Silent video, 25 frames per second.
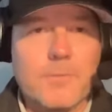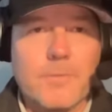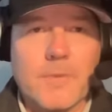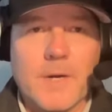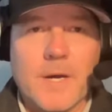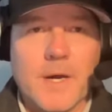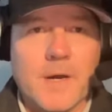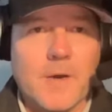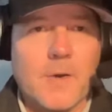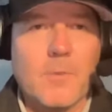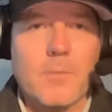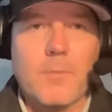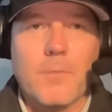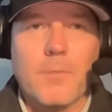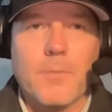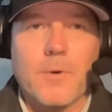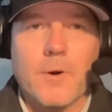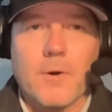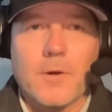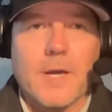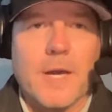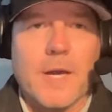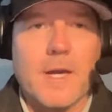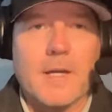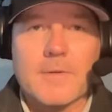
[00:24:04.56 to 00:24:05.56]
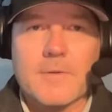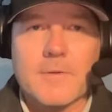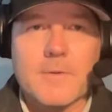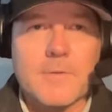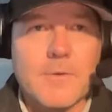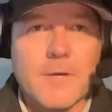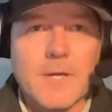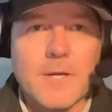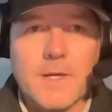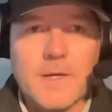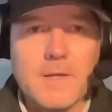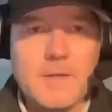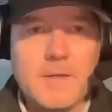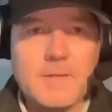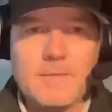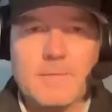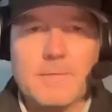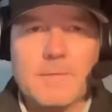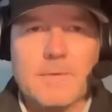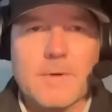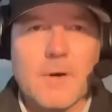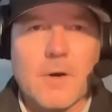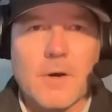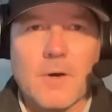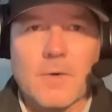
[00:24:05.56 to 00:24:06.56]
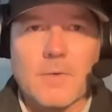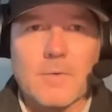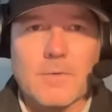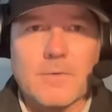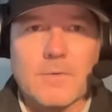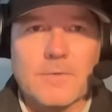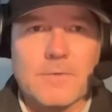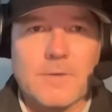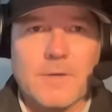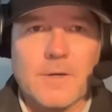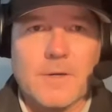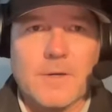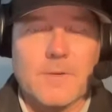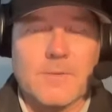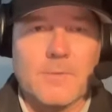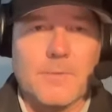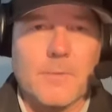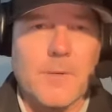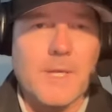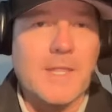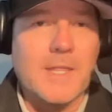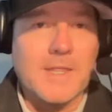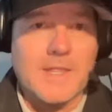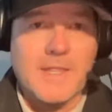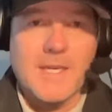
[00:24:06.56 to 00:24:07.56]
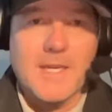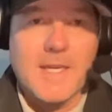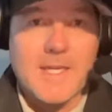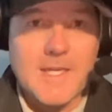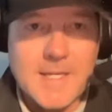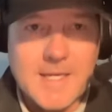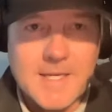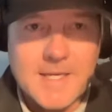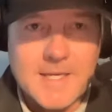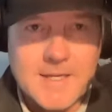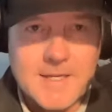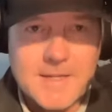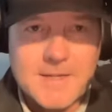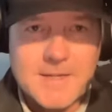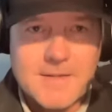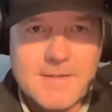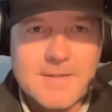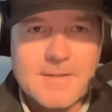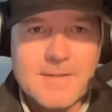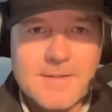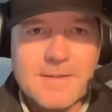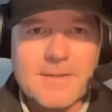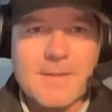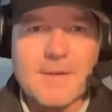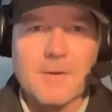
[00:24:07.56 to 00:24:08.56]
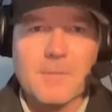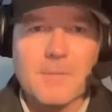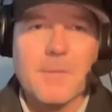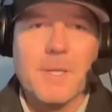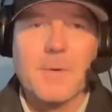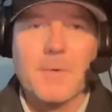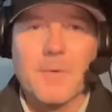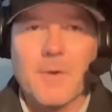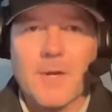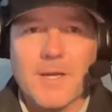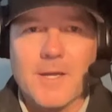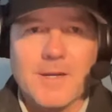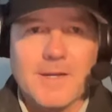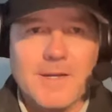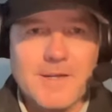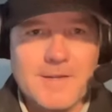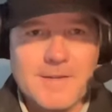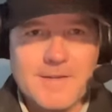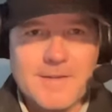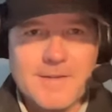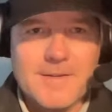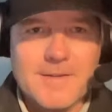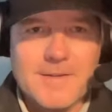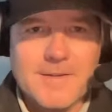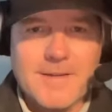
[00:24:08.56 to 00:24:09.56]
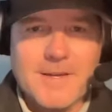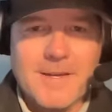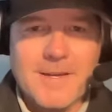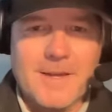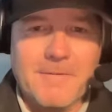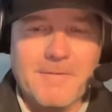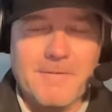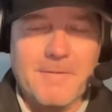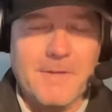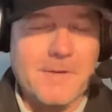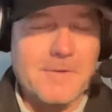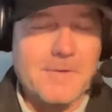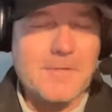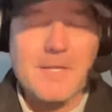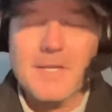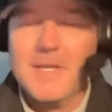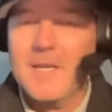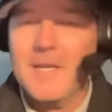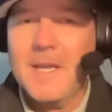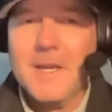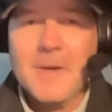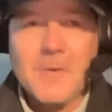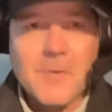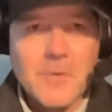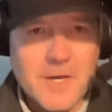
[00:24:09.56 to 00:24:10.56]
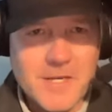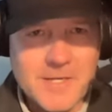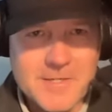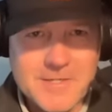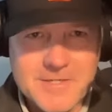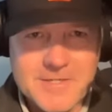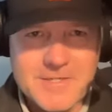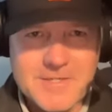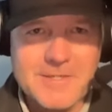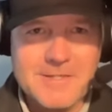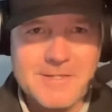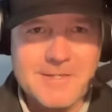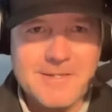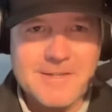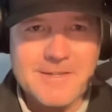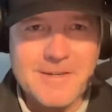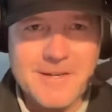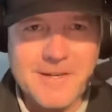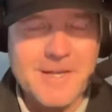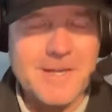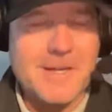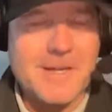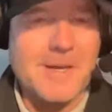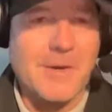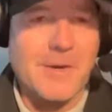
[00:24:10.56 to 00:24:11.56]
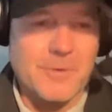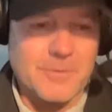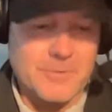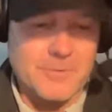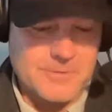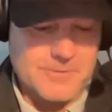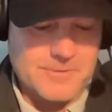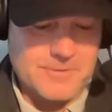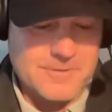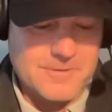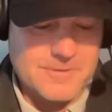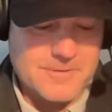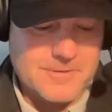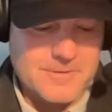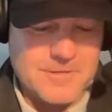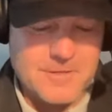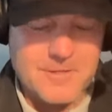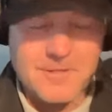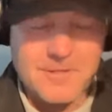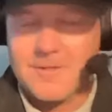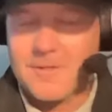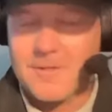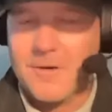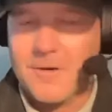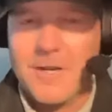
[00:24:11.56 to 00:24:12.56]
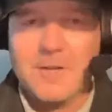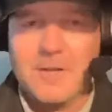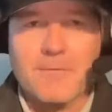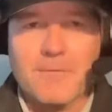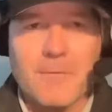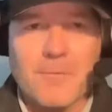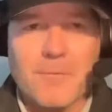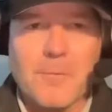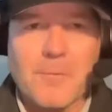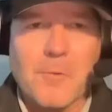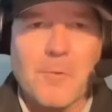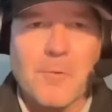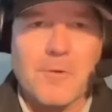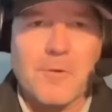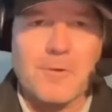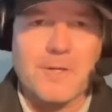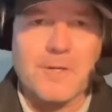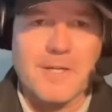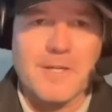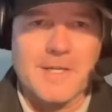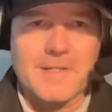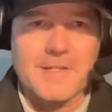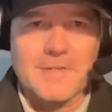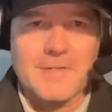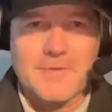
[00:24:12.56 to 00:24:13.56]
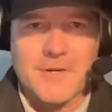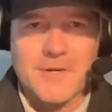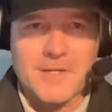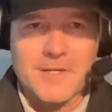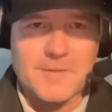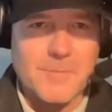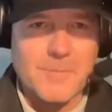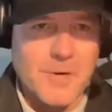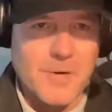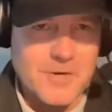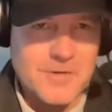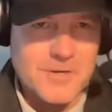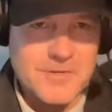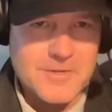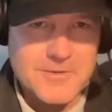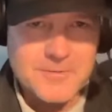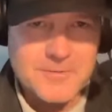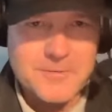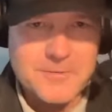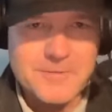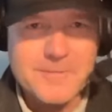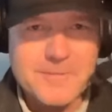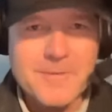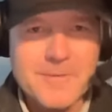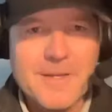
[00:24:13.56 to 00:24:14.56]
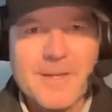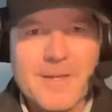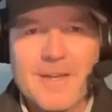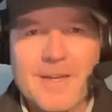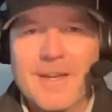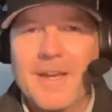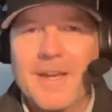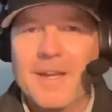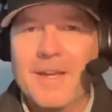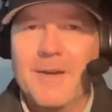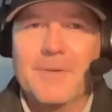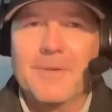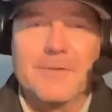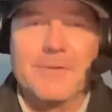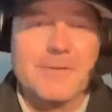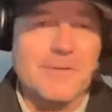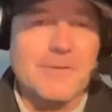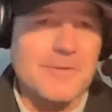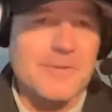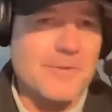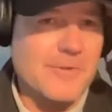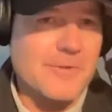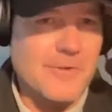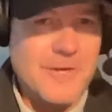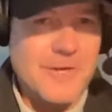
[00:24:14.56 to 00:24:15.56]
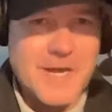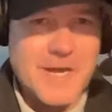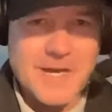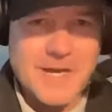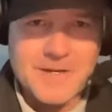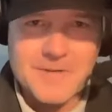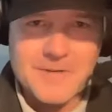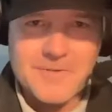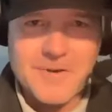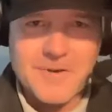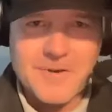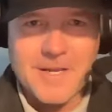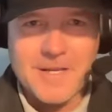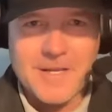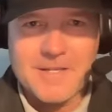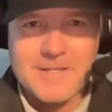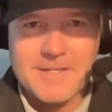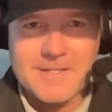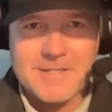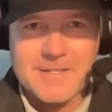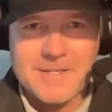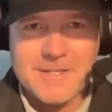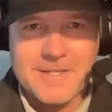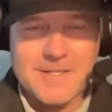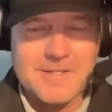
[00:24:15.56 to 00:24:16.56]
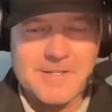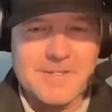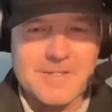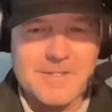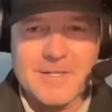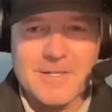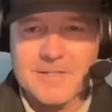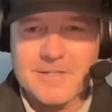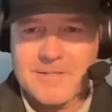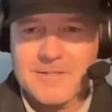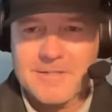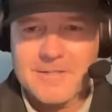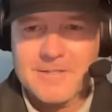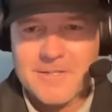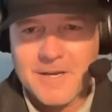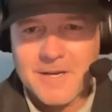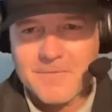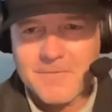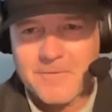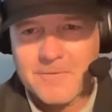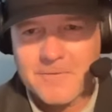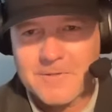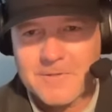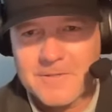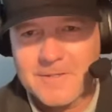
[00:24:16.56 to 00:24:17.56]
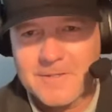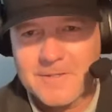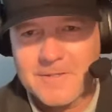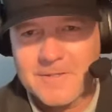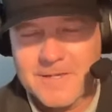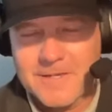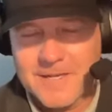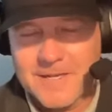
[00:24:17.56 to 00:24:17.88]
I hope our guys are ready, or, we think they'll be ready. If there's any question, Nick goes to the transfer portal and gets Trez Marshall. He goes to the junior college ranks and gets Justin Jefferson.